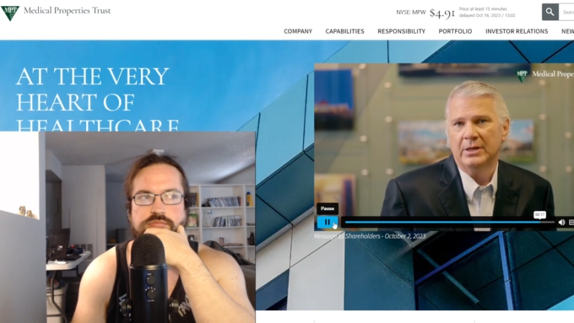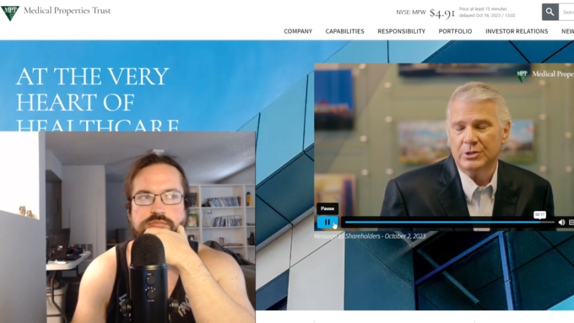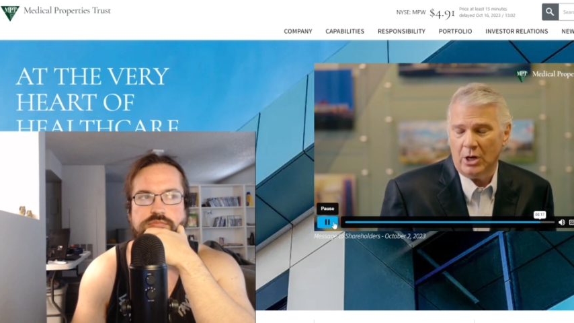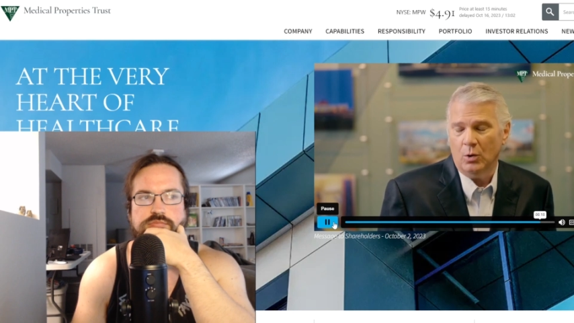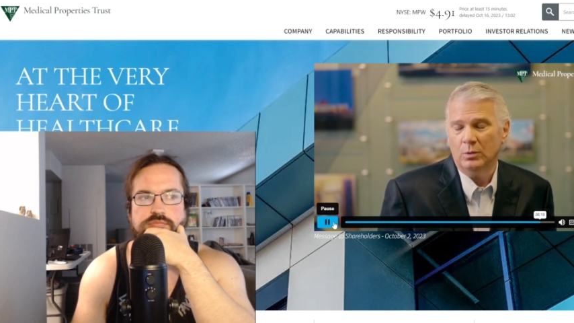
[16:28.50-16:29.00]

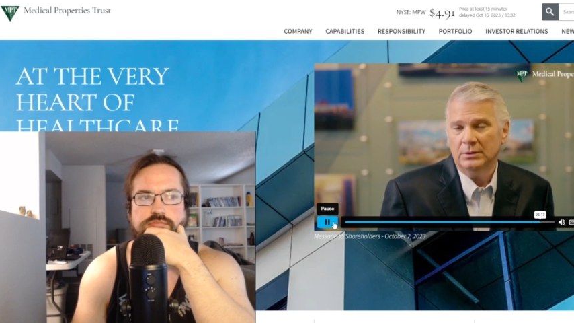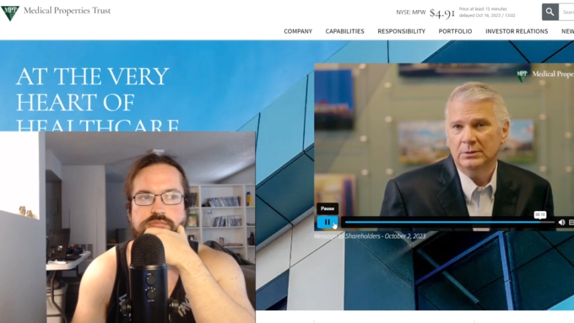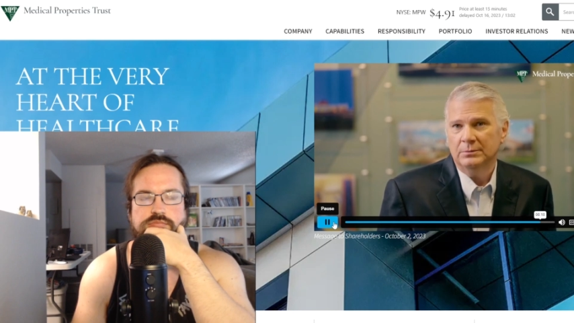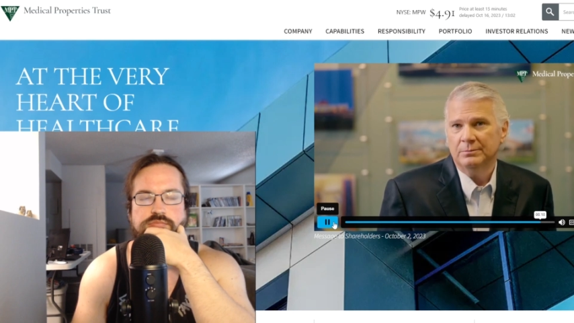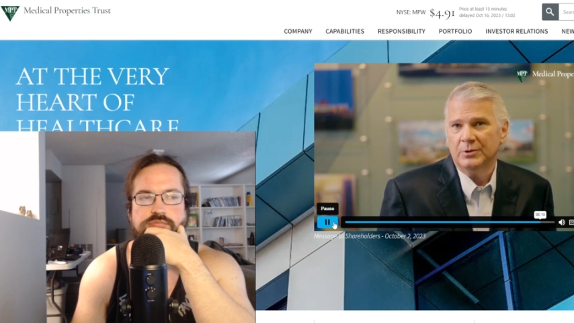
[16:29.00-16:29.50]
Speaker 1: So,
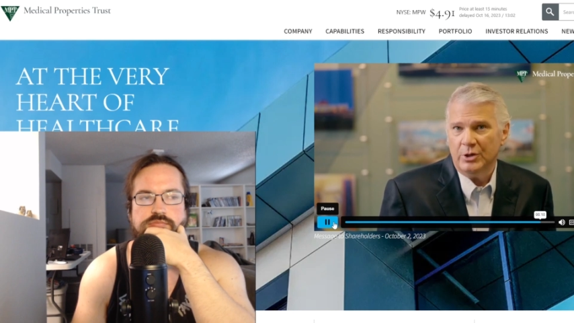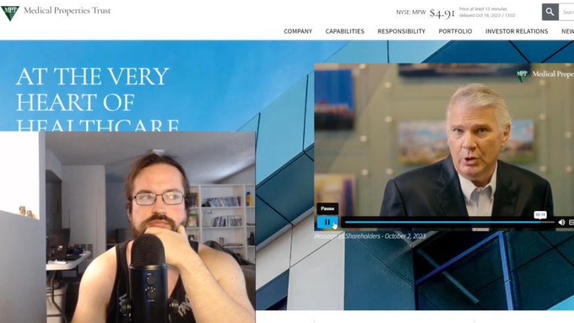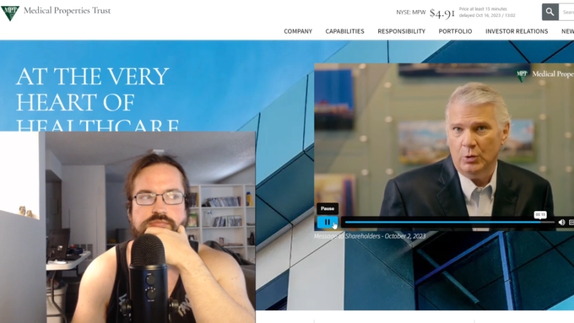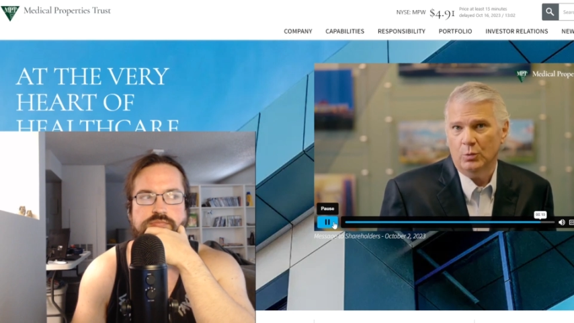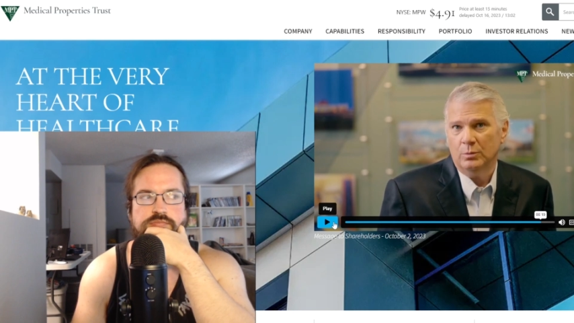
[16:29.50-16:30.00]
to
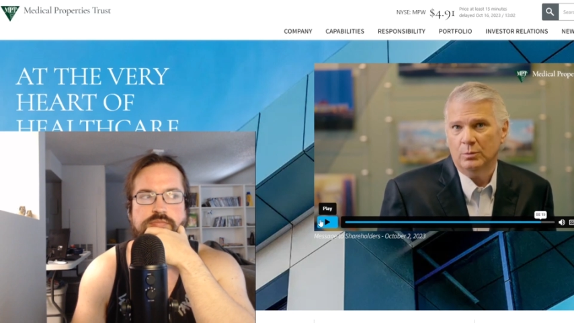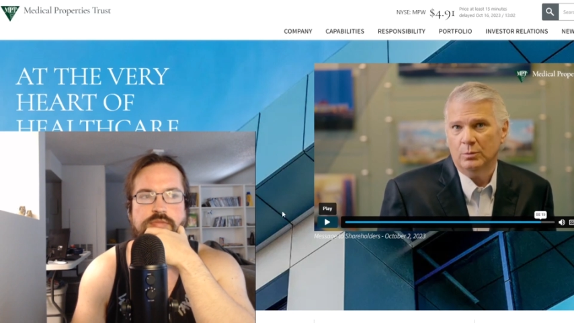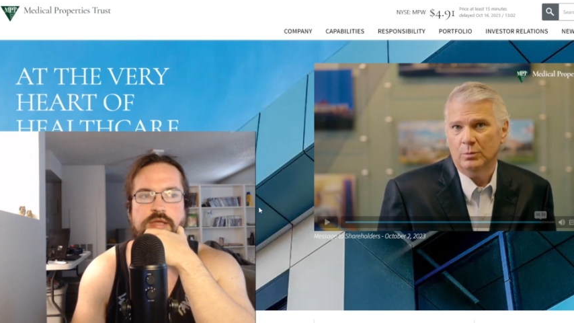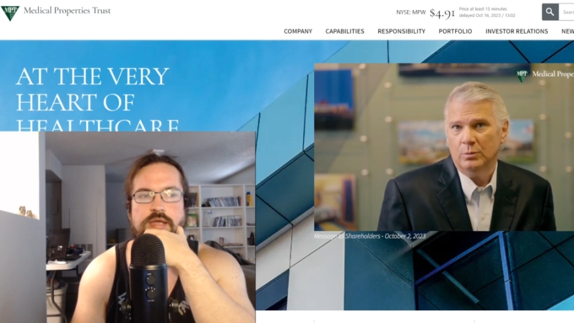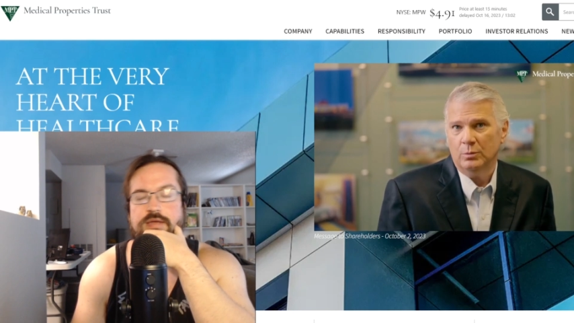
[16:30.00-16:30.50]
you.
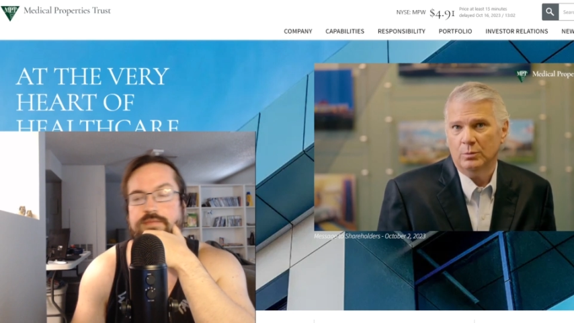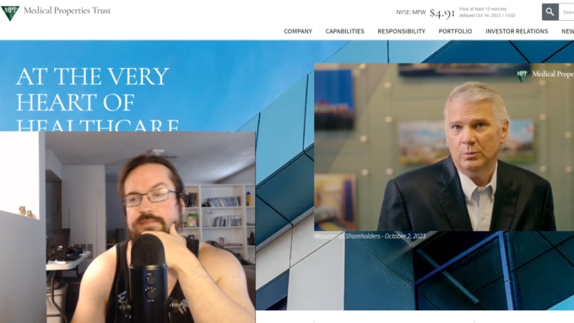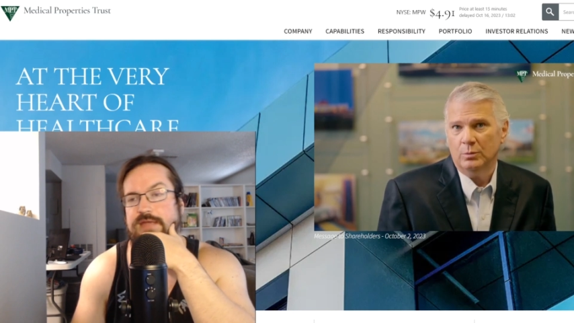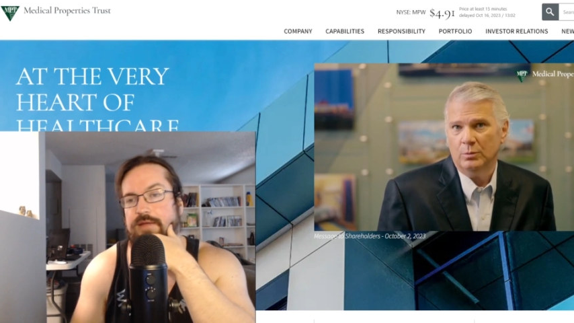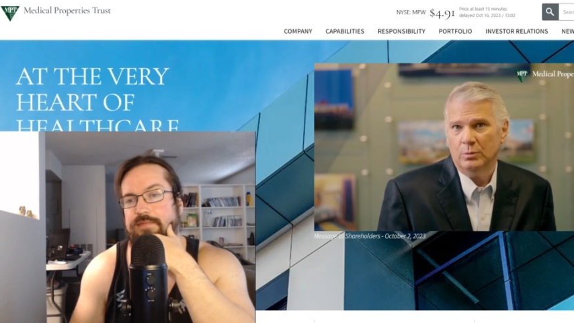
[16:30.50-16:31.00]

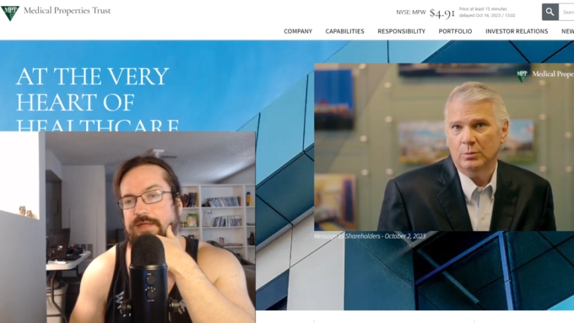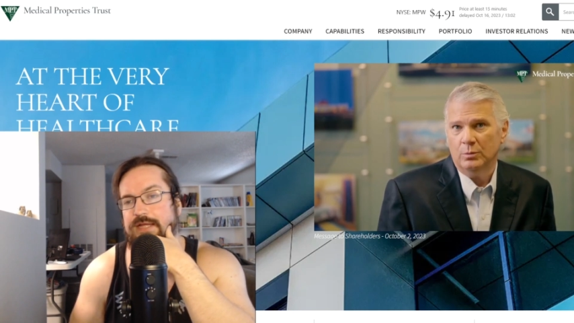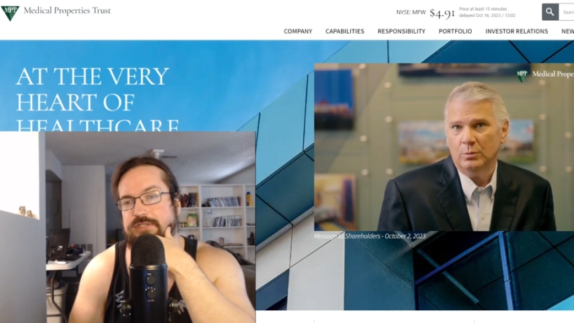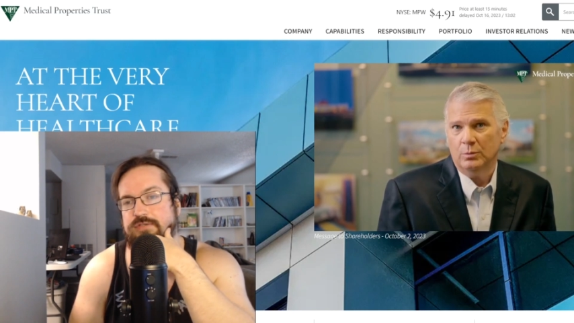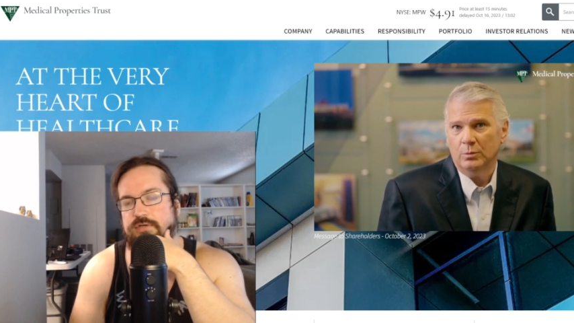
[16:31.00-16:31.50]
Speaker 2: Yeah, no, that's
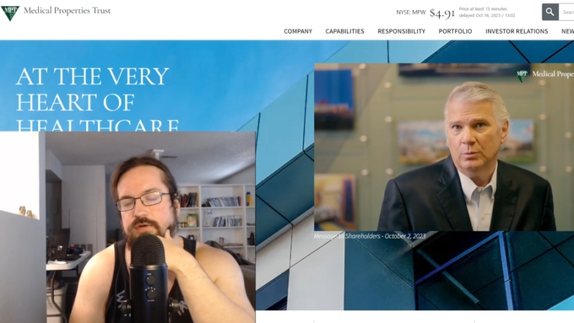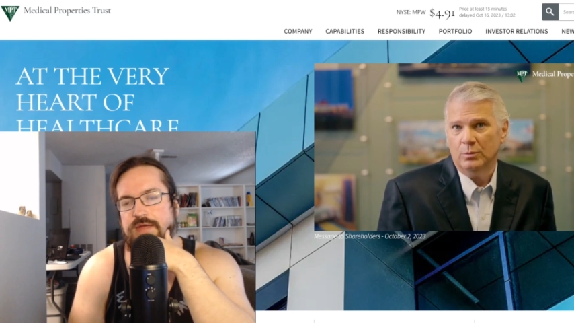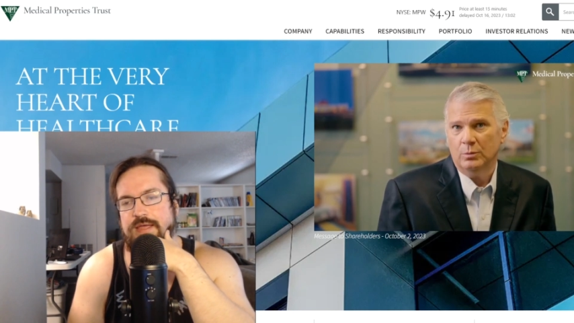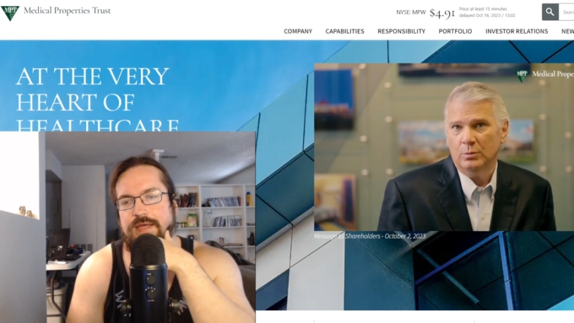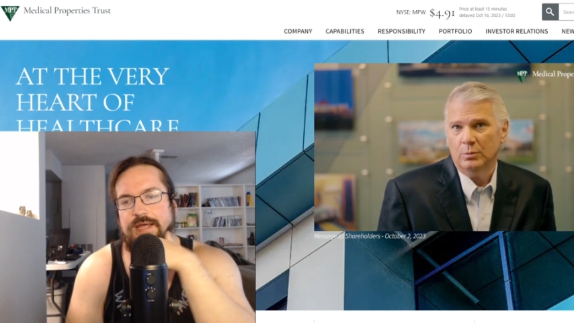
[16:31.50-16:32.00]
true.
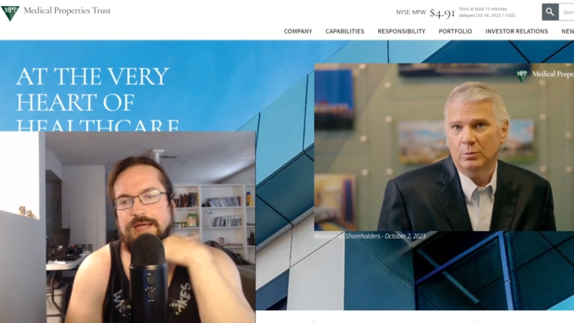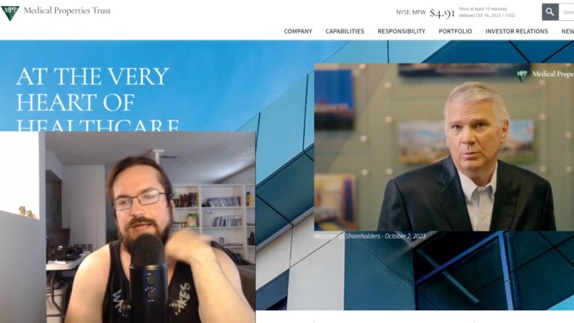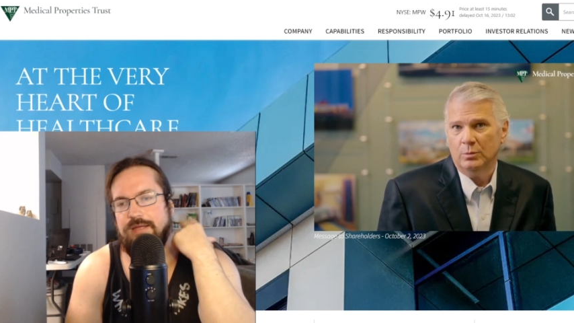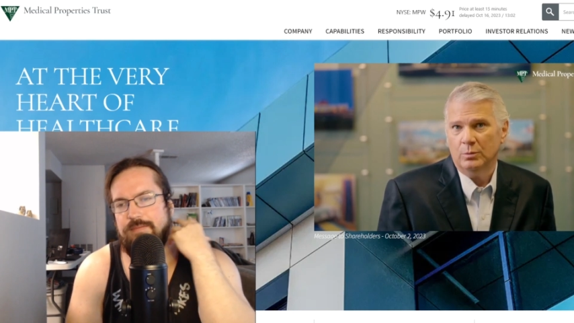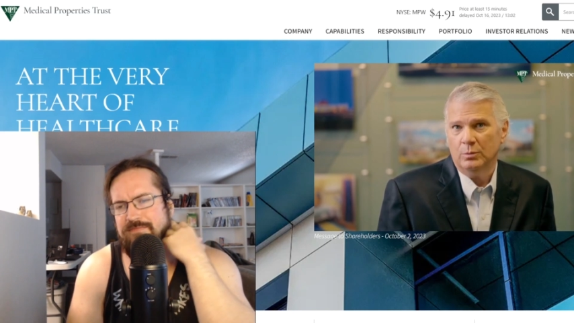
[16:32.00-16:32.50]

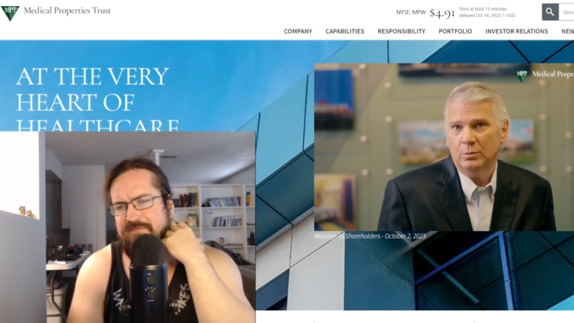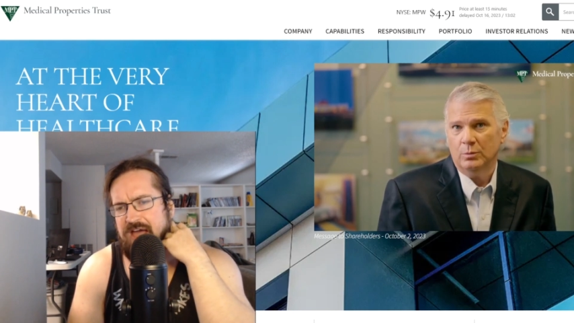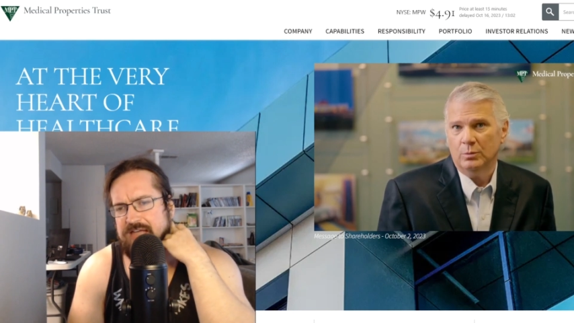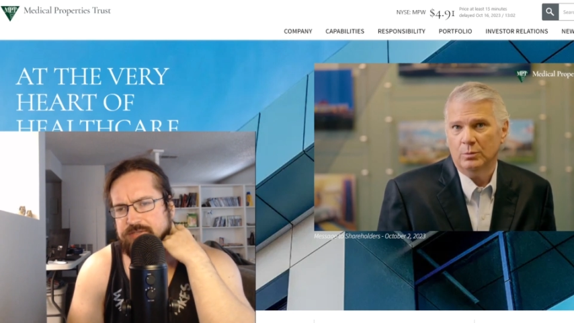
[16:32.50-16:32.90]
Um, Fast